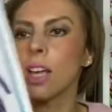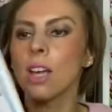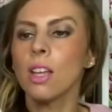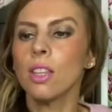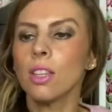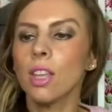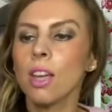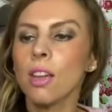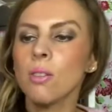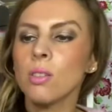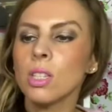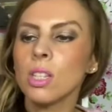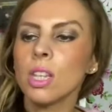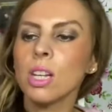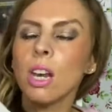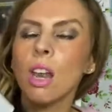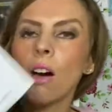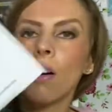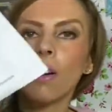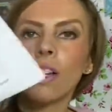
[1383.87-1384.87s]
Those are the
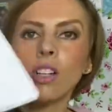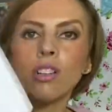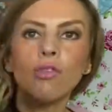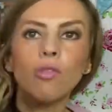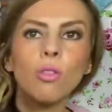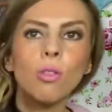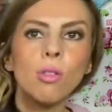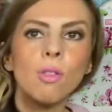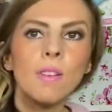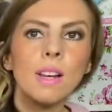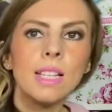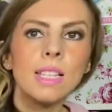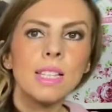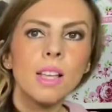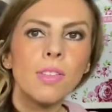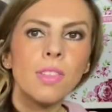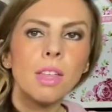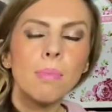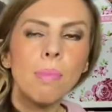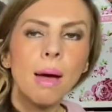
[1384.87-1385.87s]
line drawings
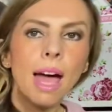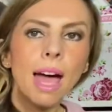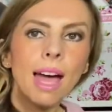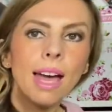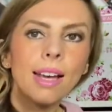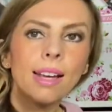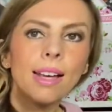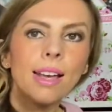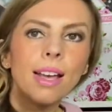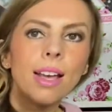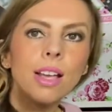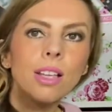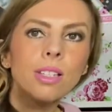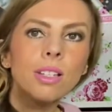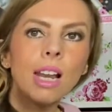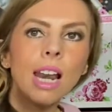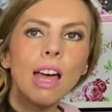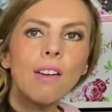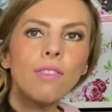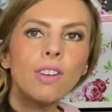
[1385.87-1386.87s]
on the back. So
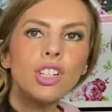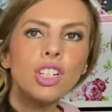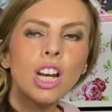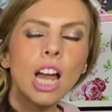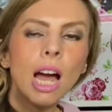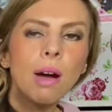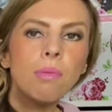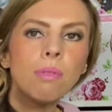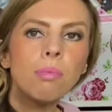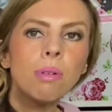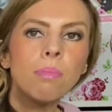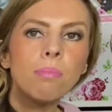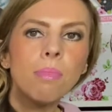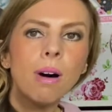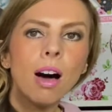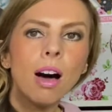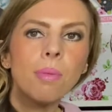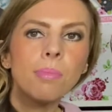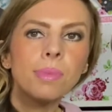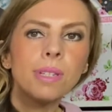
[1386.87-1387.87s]
I'll have a chat with my
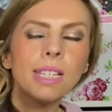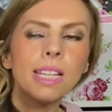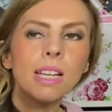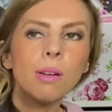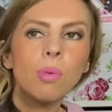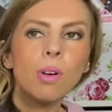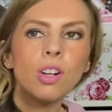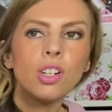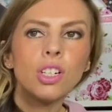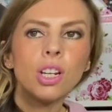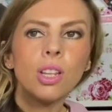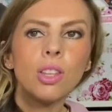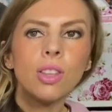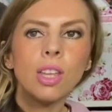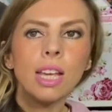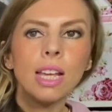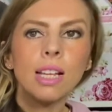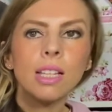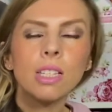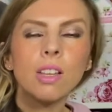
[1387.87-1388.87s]
mum, see what she
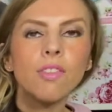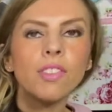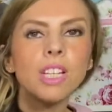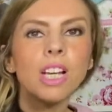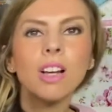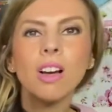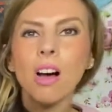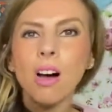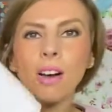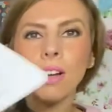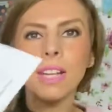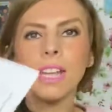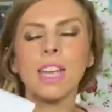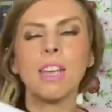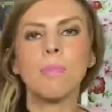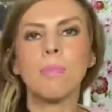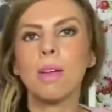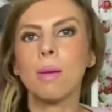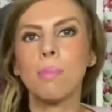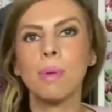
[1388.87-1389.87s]
thinks. Obviously, I can't
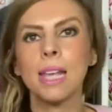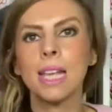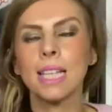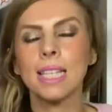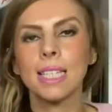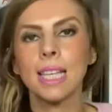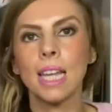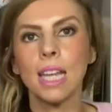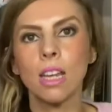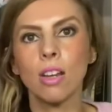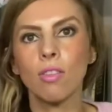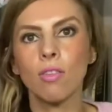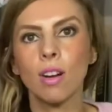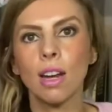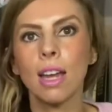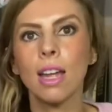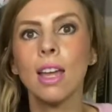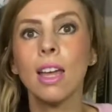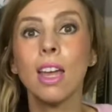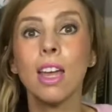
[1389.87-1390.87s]
keep it a big
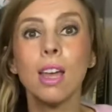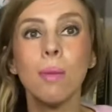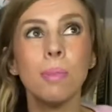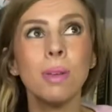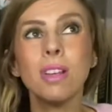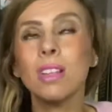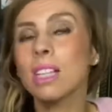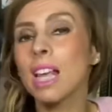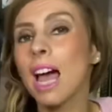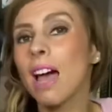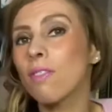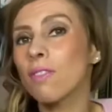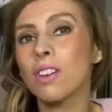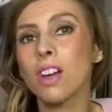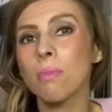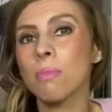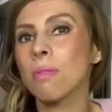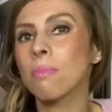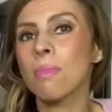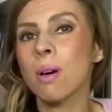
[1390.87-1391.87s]
secret because I haven't
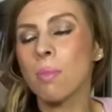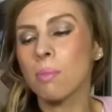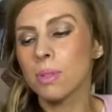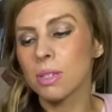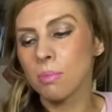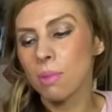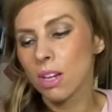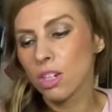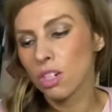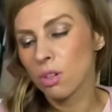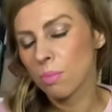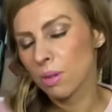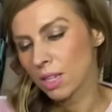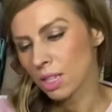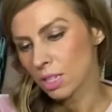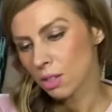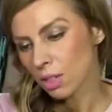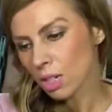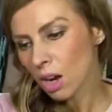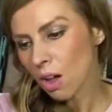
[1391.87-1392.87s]
got my mum's
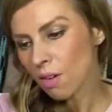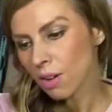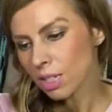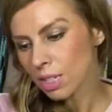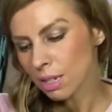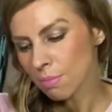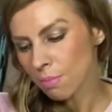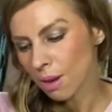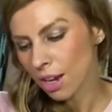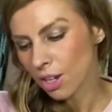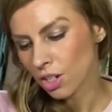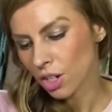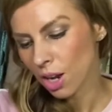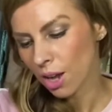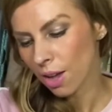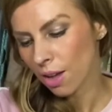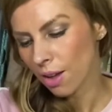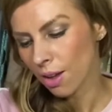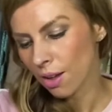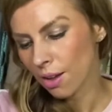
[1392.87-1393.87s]
measurements. So I'd like to measure
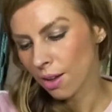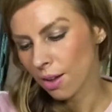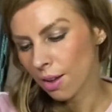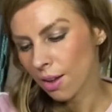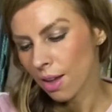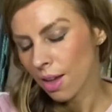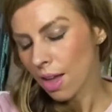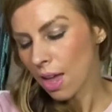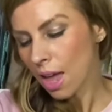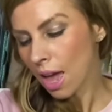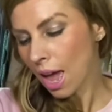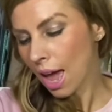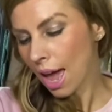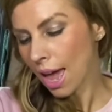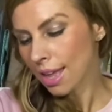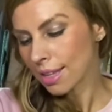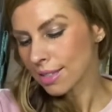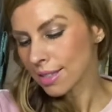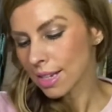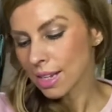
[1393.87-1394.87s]
her,
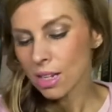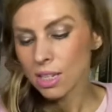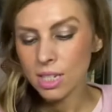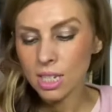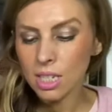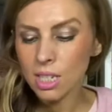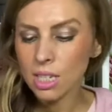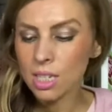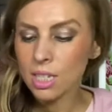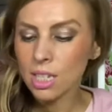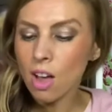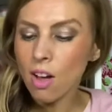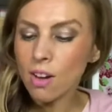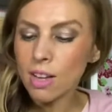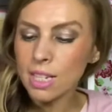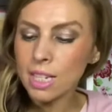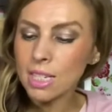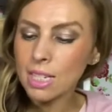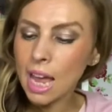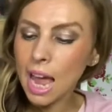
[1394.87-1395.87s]
and because it's
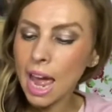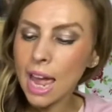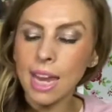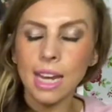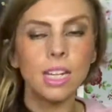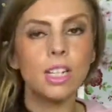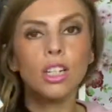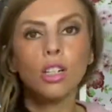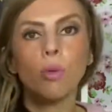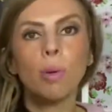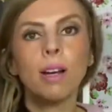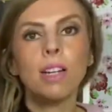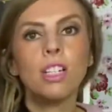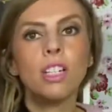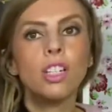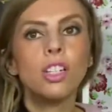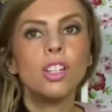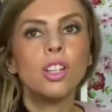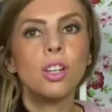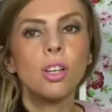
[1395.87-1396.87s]
sizes 8 to
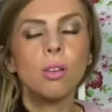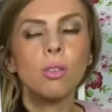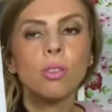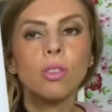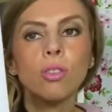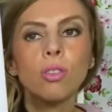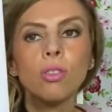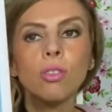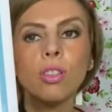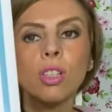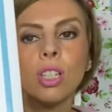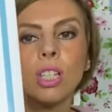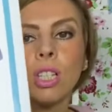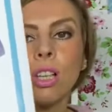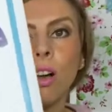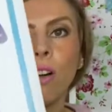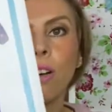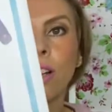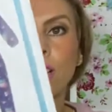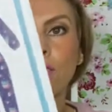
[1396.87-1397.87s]
22, so it's a good
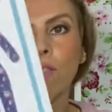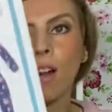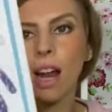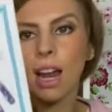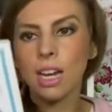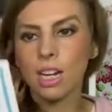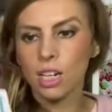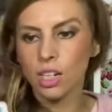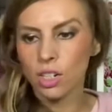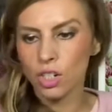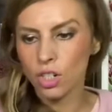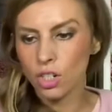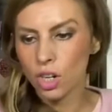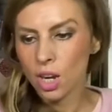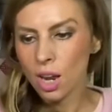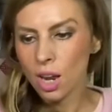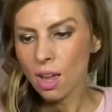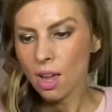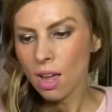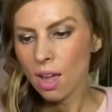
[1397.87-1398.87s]
size range.
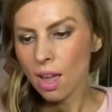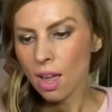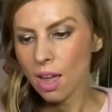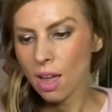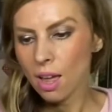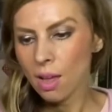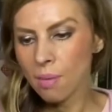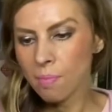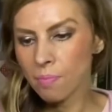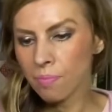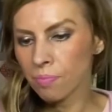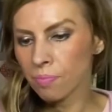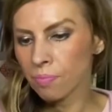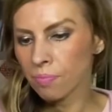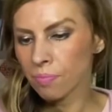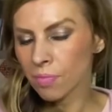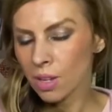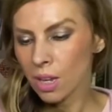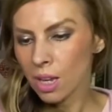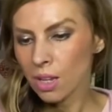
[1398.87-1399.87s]

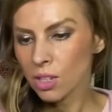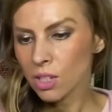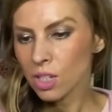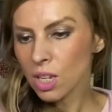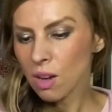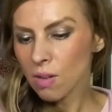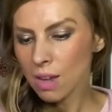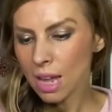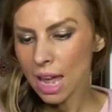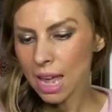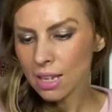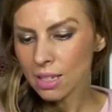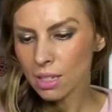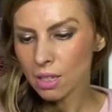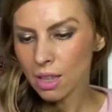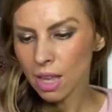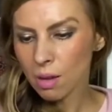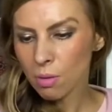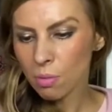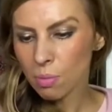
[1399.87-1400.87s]
So
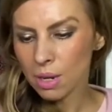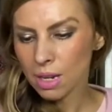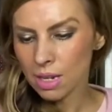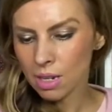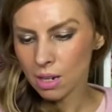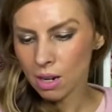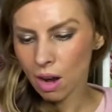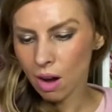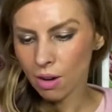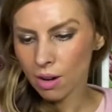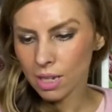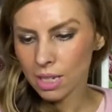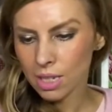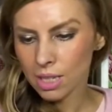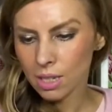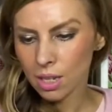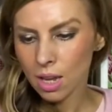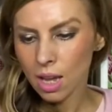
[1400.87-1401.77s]
that would be nice.